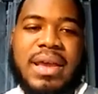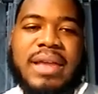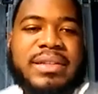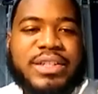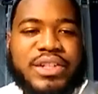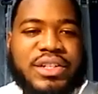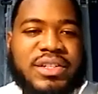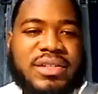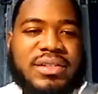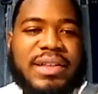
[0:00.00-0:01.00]
to
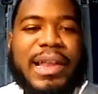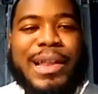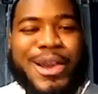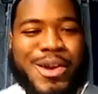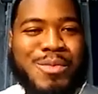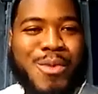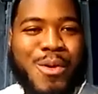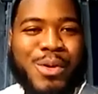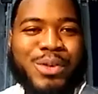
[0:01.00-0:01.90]
just learn more.